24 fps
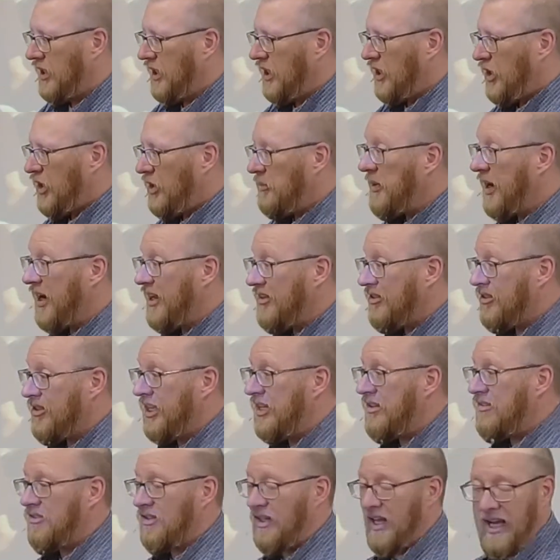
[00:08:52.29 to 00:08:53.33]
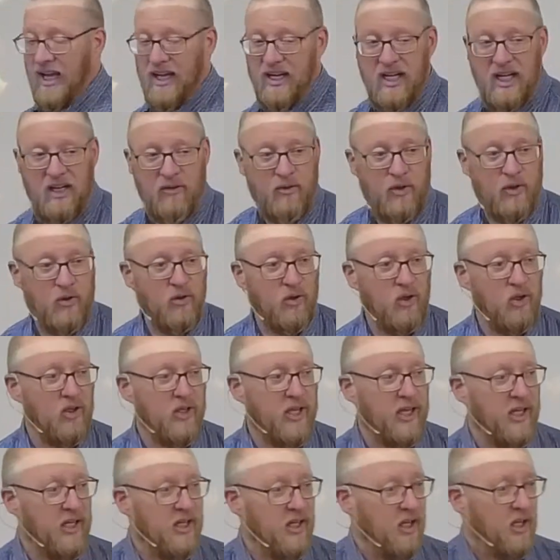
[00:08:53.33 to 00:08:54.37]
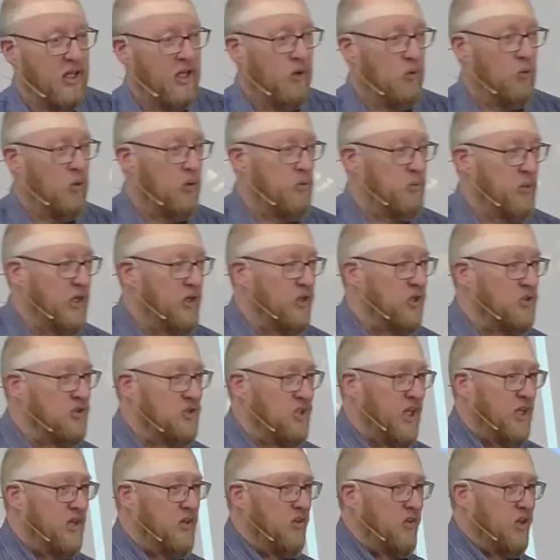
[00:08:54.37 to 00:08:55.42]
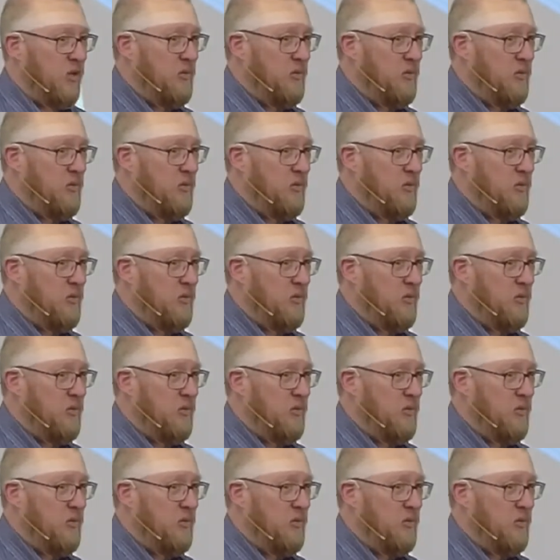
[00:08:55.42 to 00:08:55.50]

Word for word: You might think that if you look at what Peter said to them.